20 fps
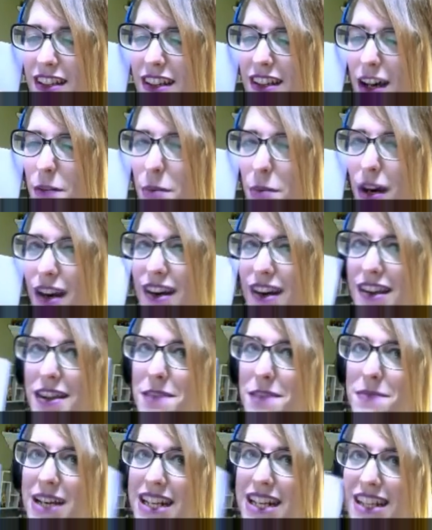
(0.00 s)
a part of
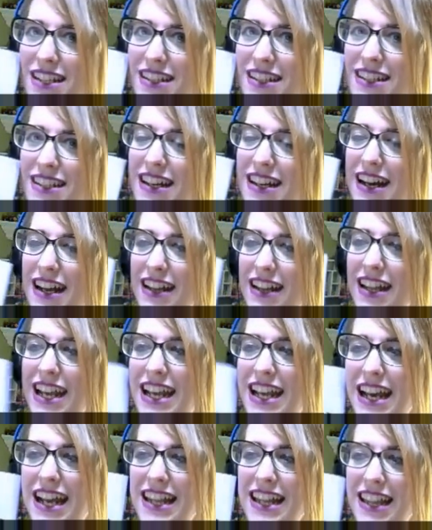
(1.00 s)
the meta.
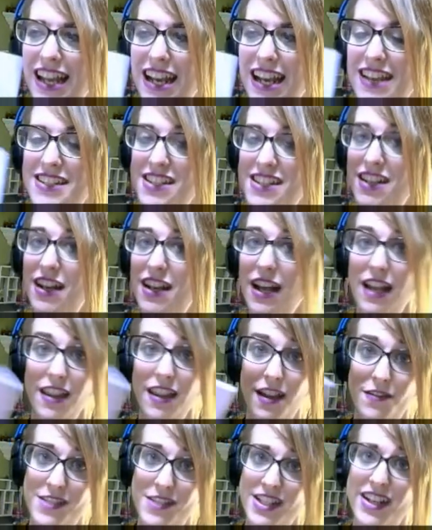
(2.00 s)
Like, I love
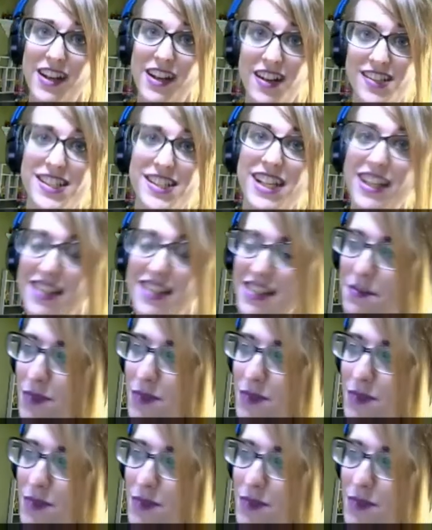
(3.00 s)
Zygarde GX,